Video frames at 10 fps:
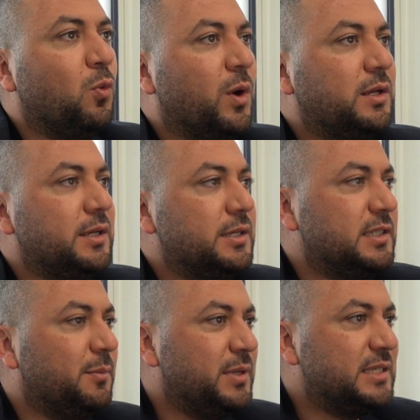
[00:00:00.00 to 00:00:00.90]
what is
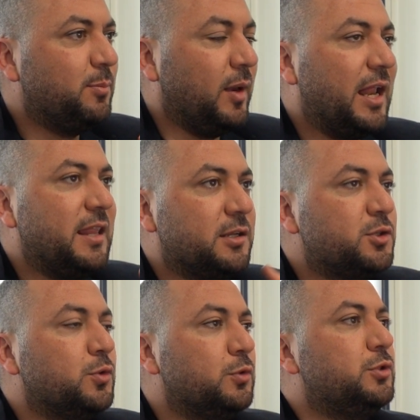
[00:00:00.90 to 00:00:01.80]
the best plan that
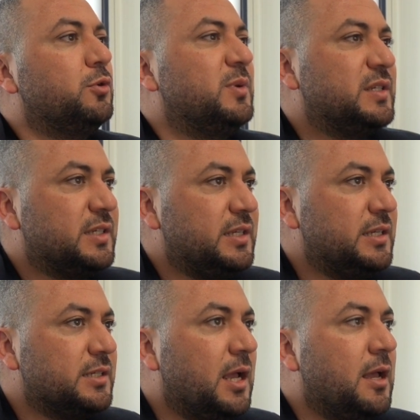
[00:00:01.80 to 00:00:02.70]
suits your business
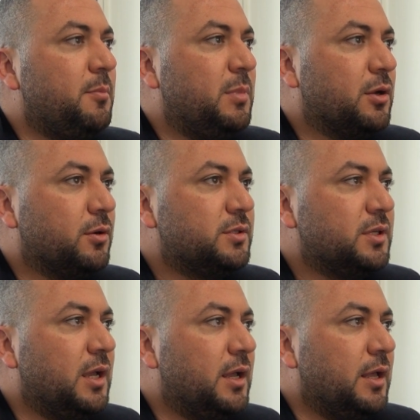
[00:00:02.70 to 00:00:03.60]
needs. Because
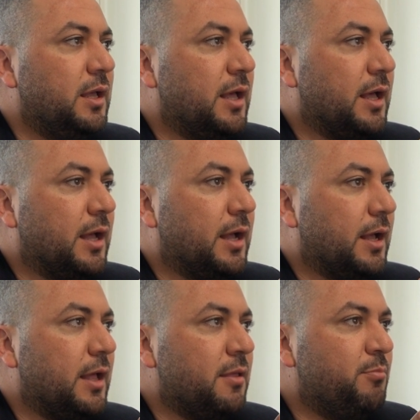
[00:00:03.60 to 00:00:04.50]

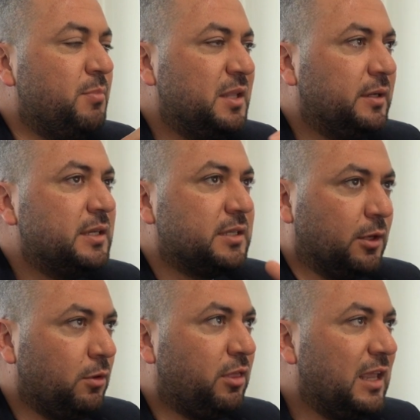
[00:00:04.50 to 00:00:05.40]
Bitrix, the
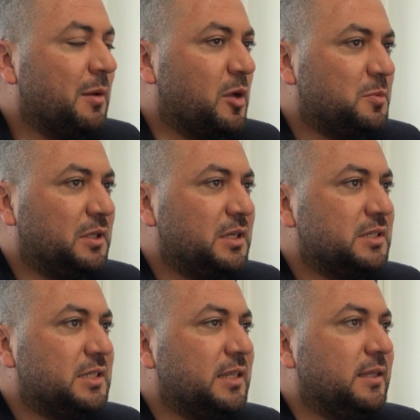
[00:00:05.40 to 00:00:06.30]
good thing about Bitrix
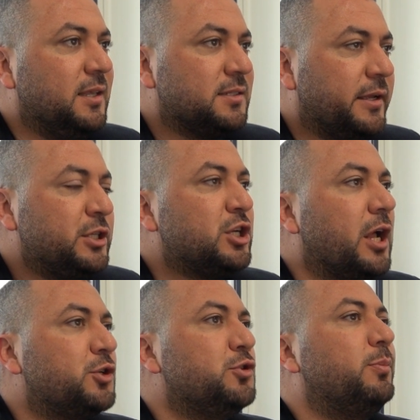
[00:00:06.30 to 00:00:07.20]
is that it does not
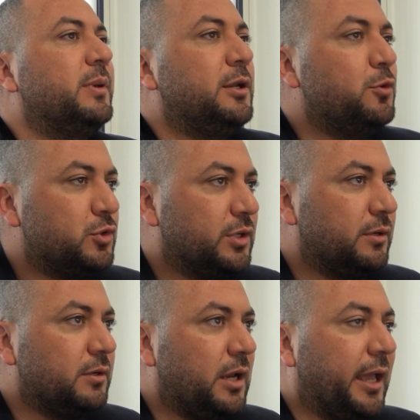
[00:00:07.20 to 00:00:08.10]
charge you per user.
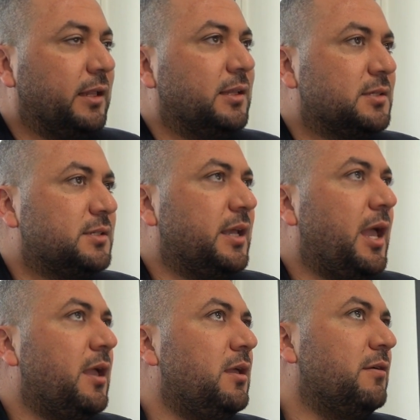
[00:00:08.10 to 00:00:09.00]
Like, it doesn't say,
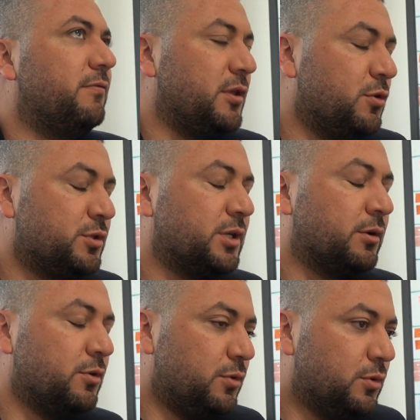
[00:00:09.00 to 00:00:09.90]
hey, every user
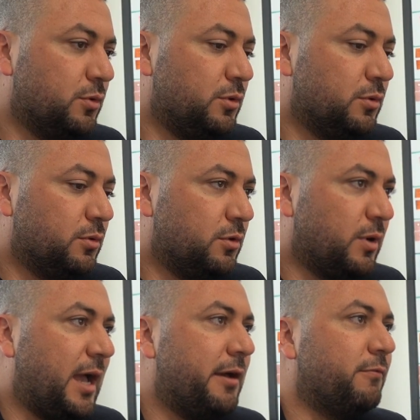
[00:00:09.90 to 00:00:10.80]
you
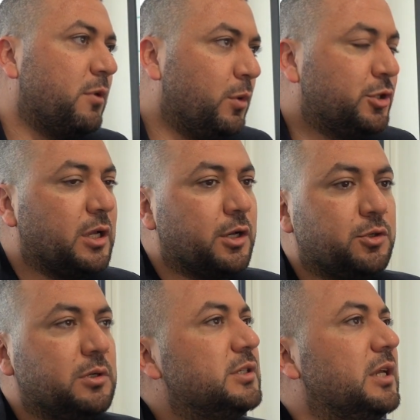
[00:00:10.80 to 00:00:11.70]
have, we will charge
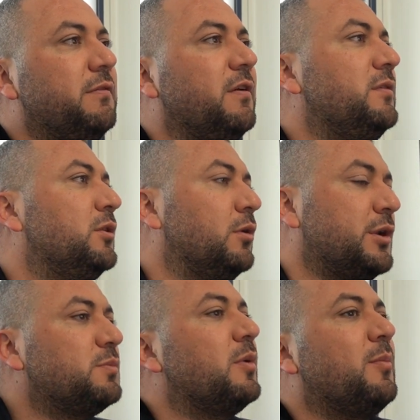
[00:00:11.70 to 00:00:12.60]
you, let's say,
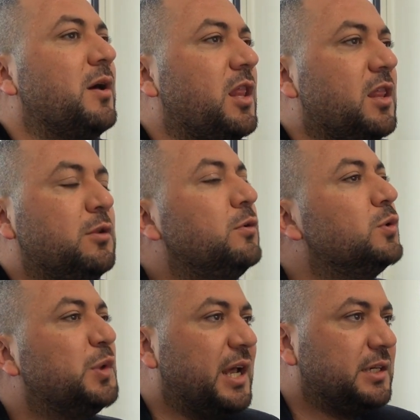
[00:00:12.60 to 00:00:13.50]
$50 per month. They don't
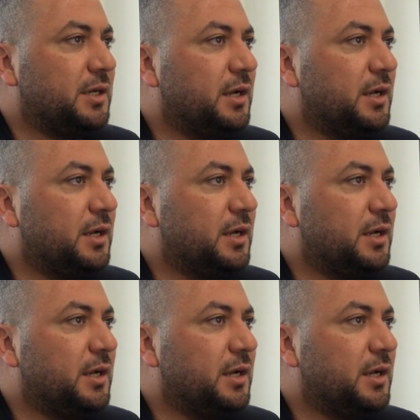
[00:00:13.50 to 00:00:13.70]
do that.